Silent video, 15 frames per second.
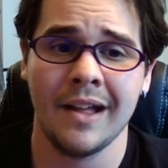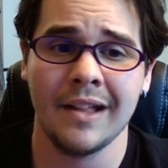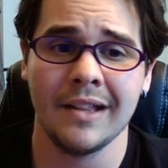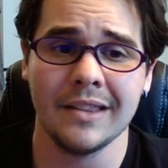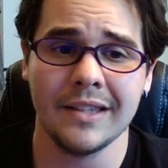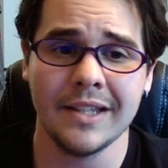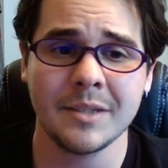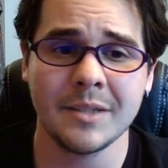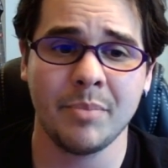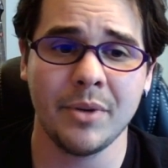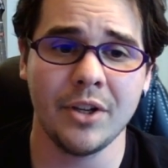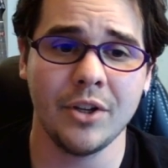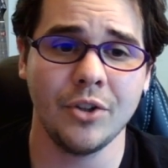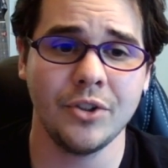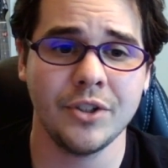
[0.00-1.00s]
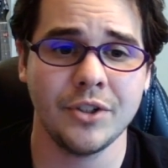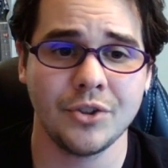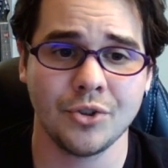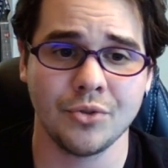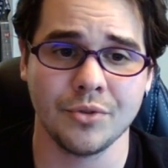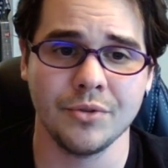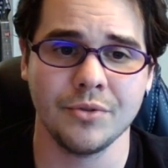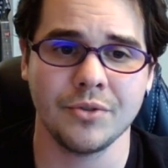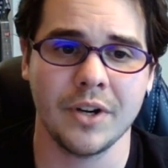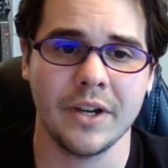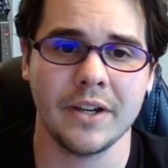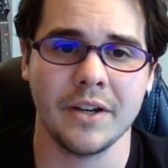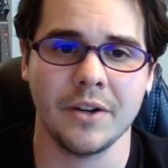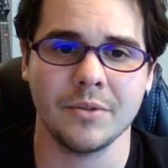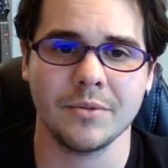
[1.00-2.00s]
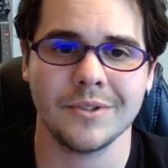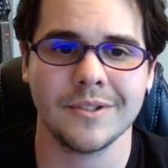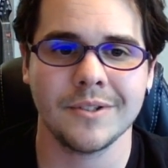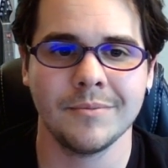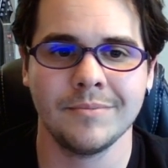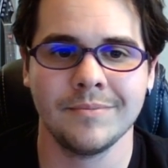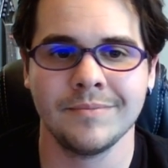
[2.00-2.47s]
let's build True Dracos.